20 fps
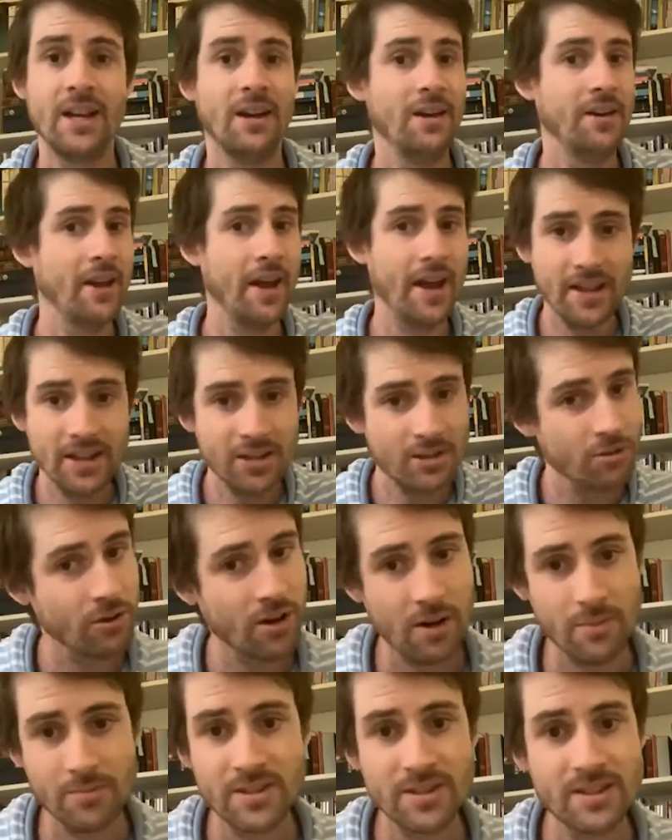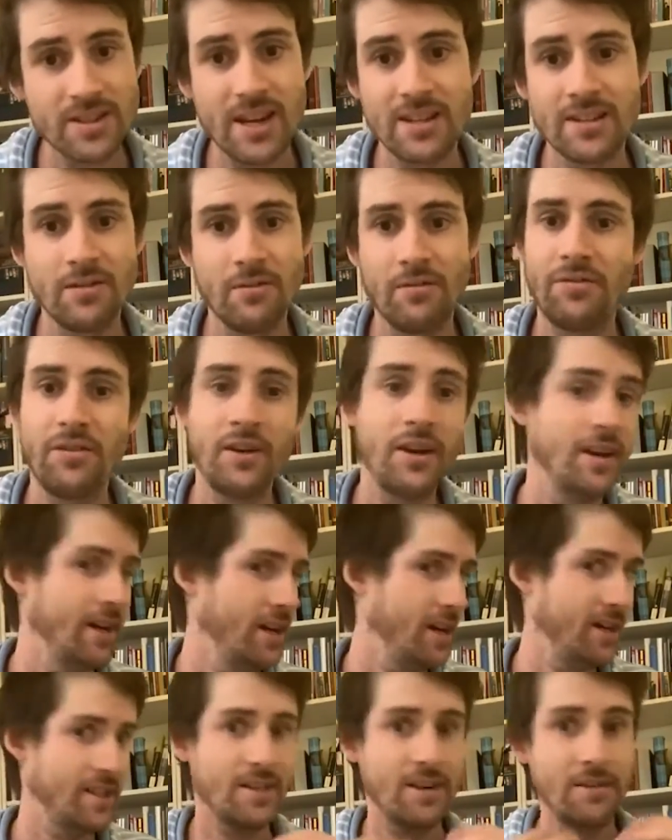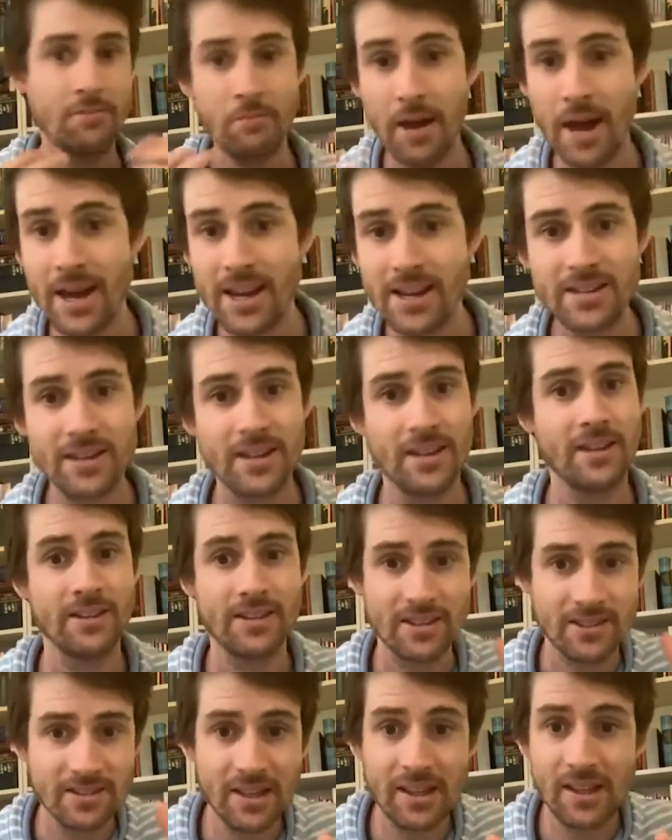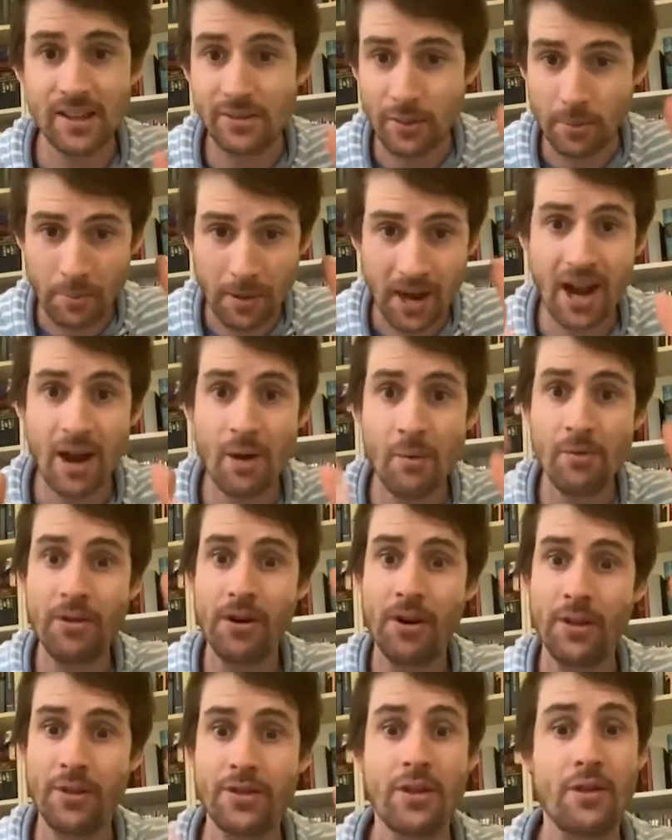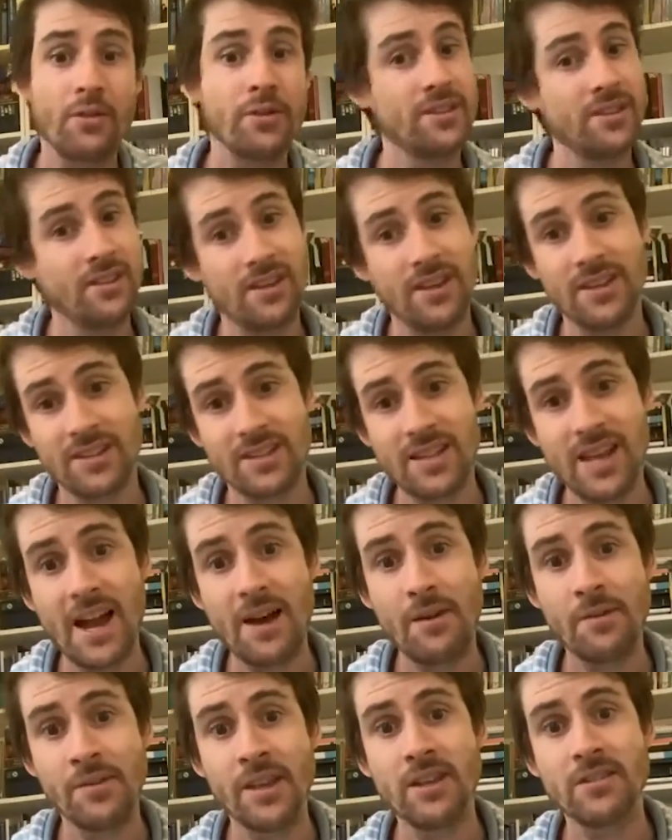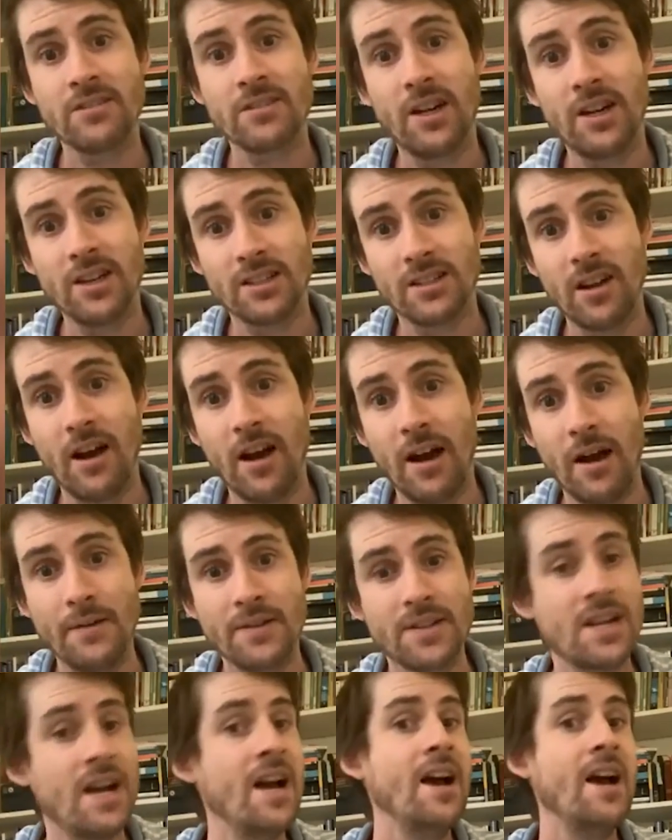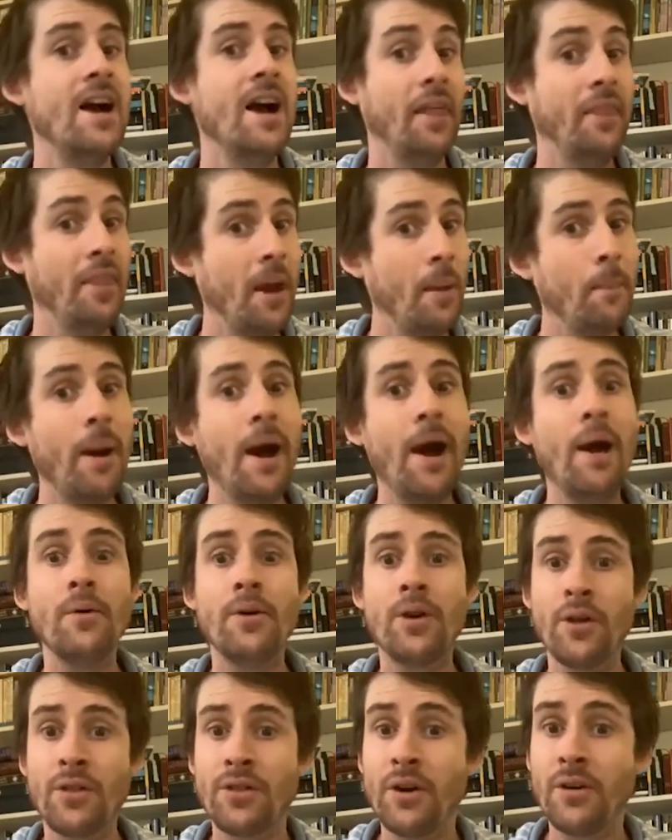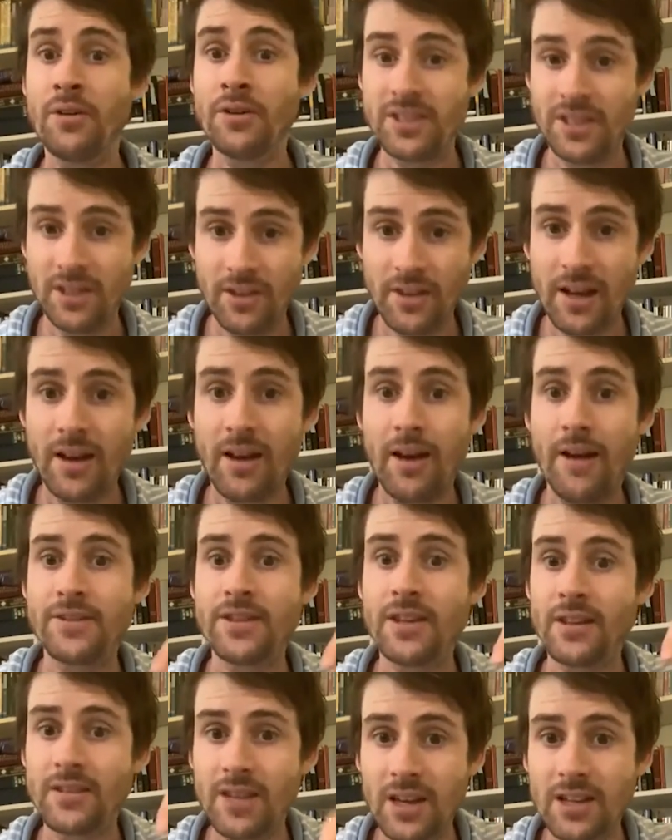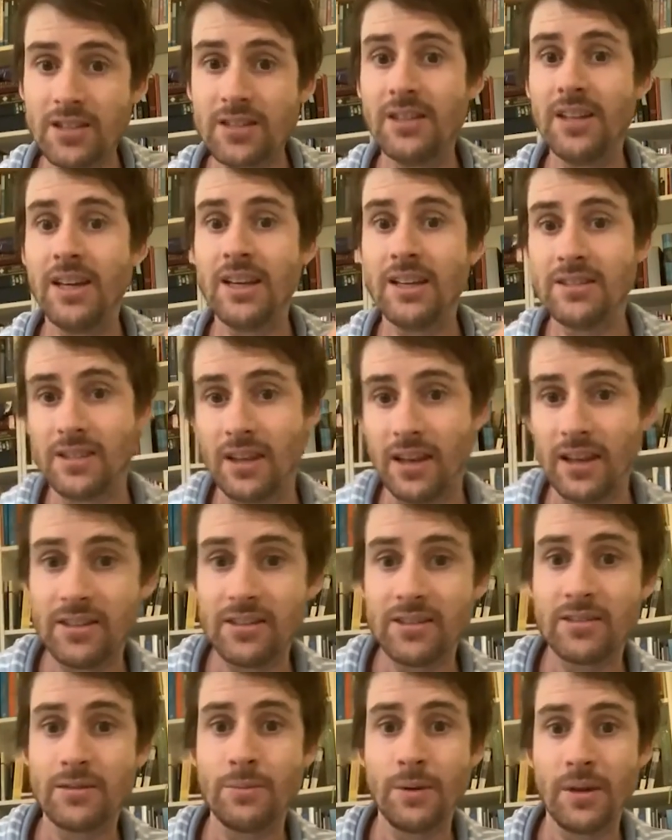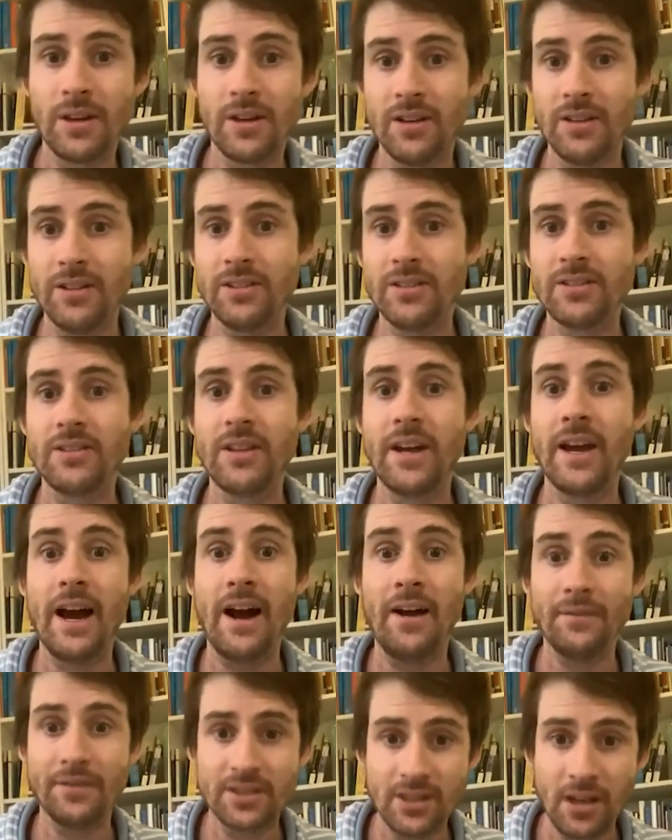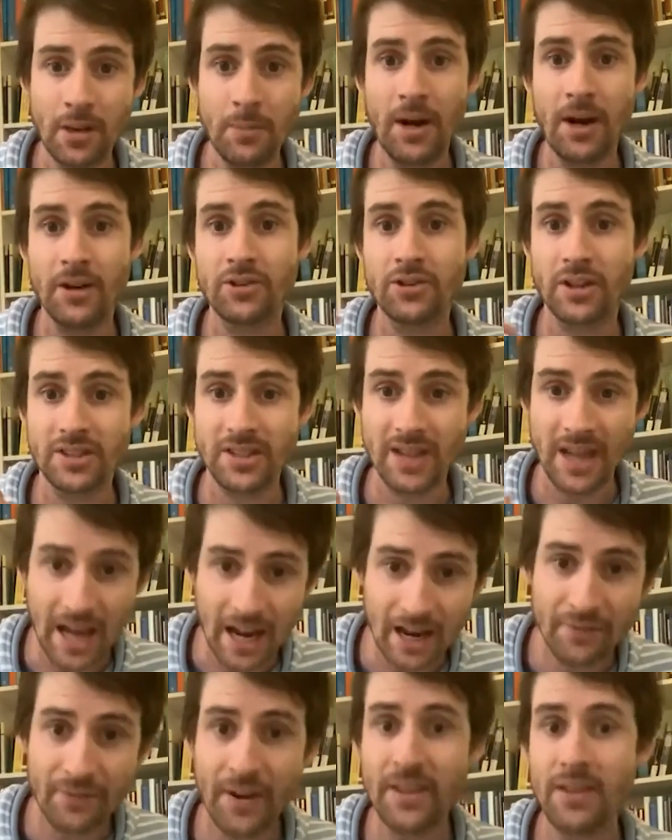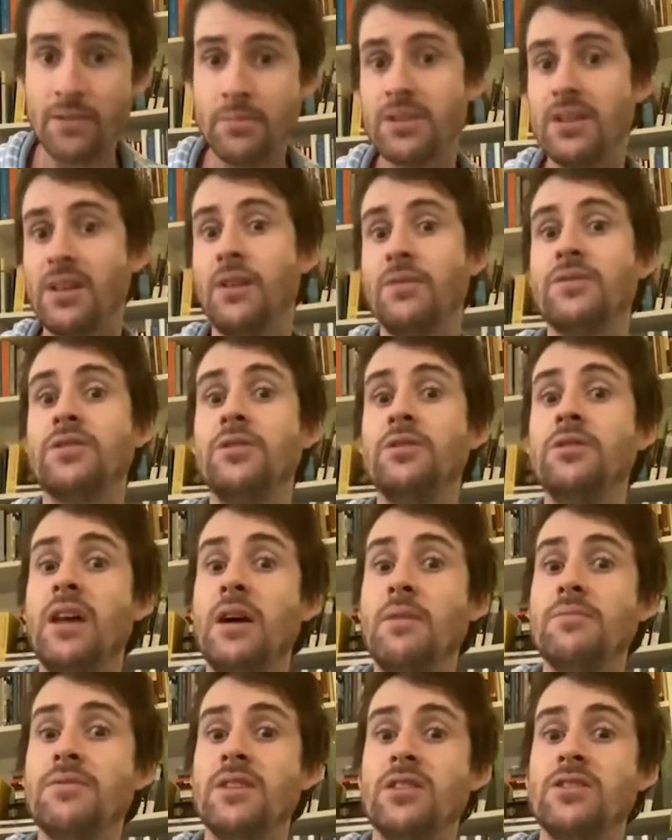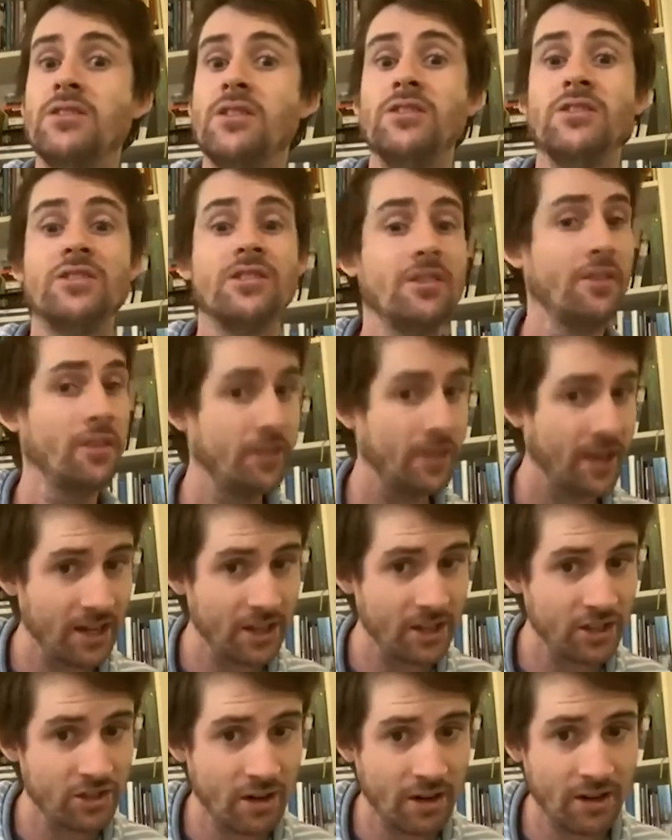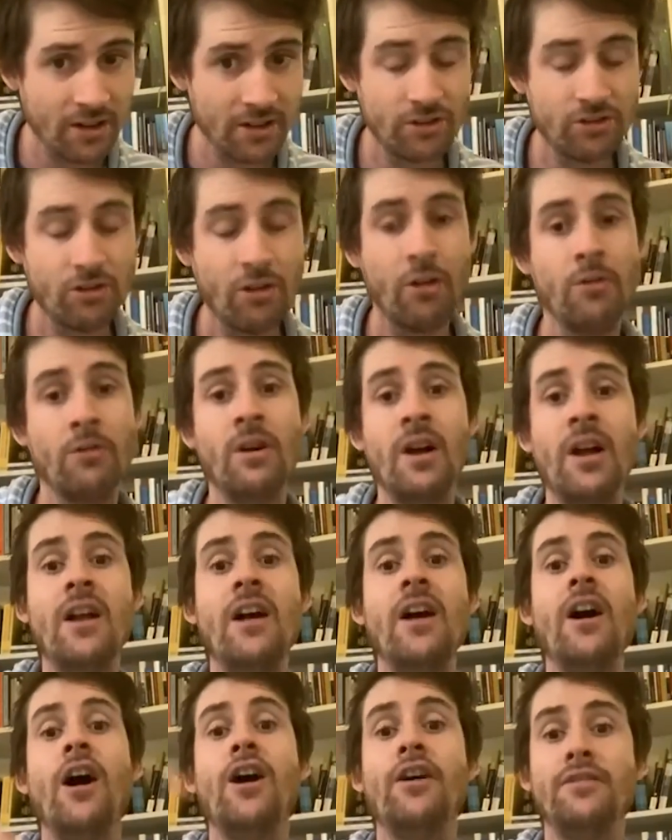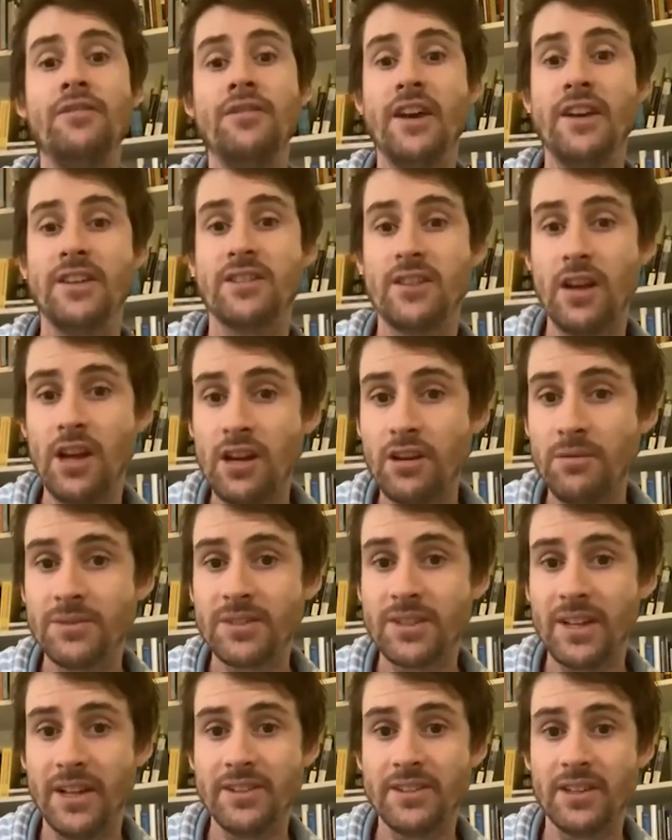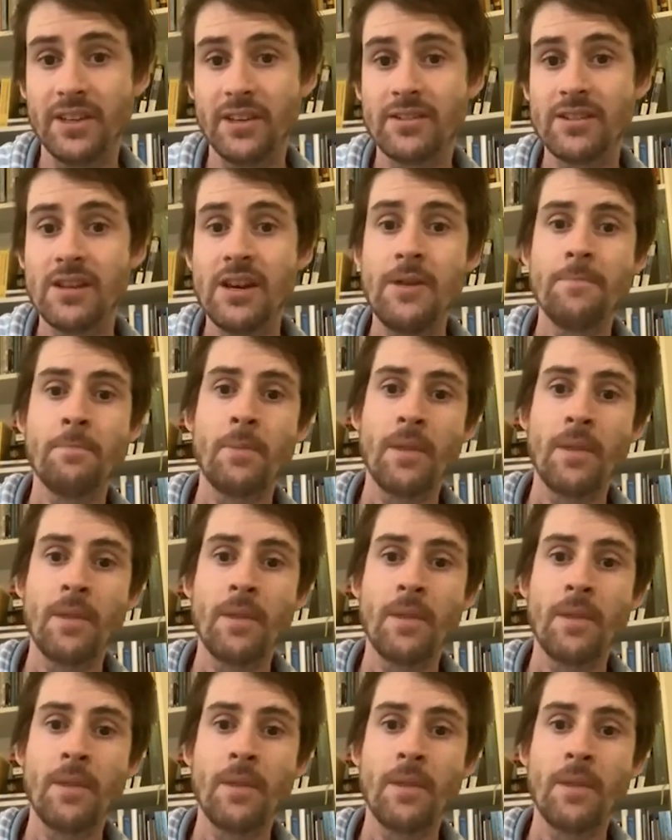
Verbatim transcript: An angel comes and sets them free. It's amazing to see the power and authority that is there in those guys' lives. And that power and authority in their lives doesn't exist because they have somehow tried to elevate themselves to that position so that they can take control over their circumstances